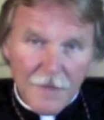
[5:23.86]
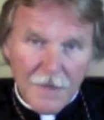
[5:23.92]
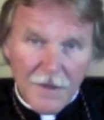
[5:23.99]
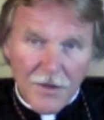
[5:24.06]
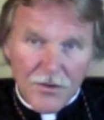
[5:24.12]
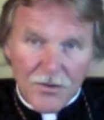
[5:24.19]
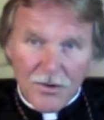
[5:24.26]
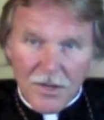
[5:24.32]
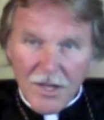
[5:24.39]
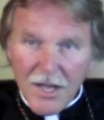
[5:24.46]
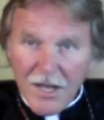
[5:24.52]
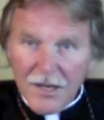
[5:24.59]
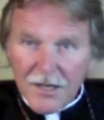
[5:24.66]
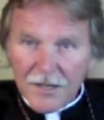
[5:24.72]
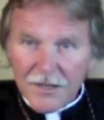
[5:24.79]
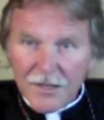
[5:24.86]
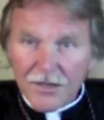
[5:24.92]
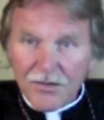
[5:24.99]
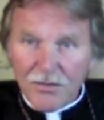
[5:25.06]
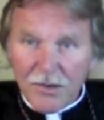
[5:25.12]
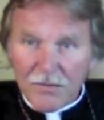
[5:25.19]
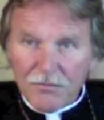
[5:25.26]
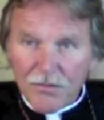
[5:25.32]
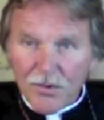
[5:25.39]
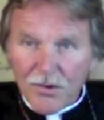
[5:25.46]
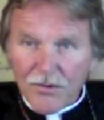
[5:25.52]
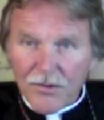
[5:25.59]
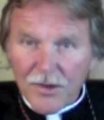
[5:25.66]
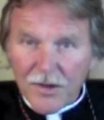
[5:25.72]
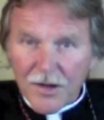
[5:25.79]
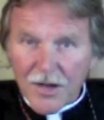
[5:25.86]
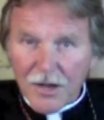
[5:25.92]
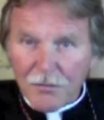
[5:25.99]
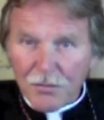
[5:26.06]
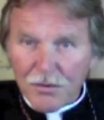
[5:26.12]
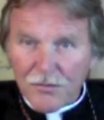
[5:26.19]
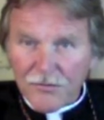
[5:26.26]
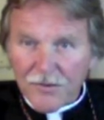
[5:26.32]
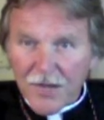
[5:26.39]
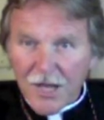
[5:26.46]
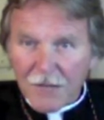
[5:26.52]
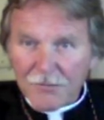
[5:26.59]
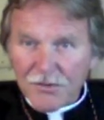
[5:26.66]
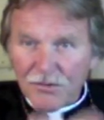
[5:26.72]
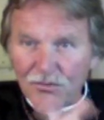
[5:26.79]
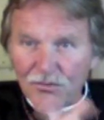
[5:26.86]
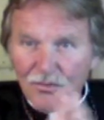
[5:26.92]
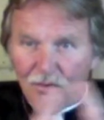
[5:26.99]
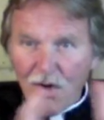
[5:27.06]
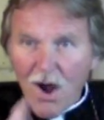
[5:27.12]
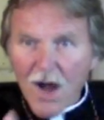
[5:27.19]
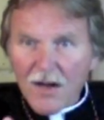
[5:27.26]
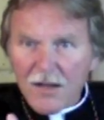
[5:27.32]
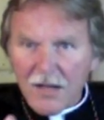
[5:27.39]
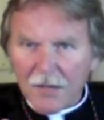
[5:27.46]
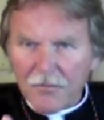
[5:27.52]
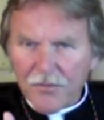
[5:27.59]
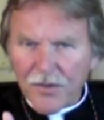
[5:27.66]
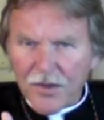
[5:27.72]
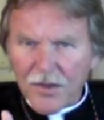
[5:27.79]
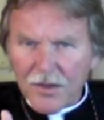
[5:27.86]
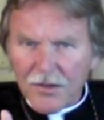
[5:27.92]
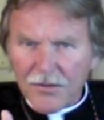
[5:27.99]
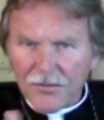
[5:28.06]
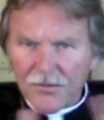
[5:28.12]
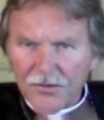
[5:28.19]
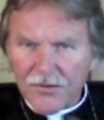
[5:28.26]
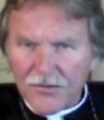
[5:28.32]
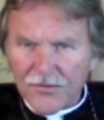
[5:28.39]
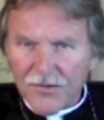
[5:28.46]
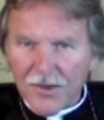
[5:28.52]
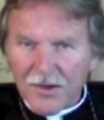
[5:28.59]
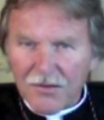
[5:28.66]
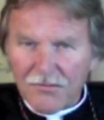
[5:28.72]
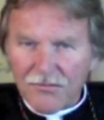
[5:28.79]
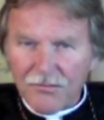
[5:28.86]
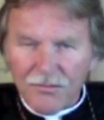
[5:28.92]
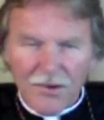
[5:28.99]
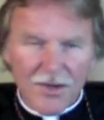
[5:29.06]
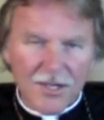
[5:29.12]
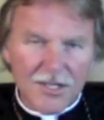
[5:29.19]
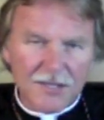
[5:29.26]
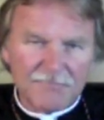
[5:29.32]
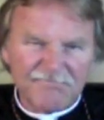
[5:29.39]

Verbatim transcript: And early on, I did quit more than a couple of times and walked up the hills instead of running.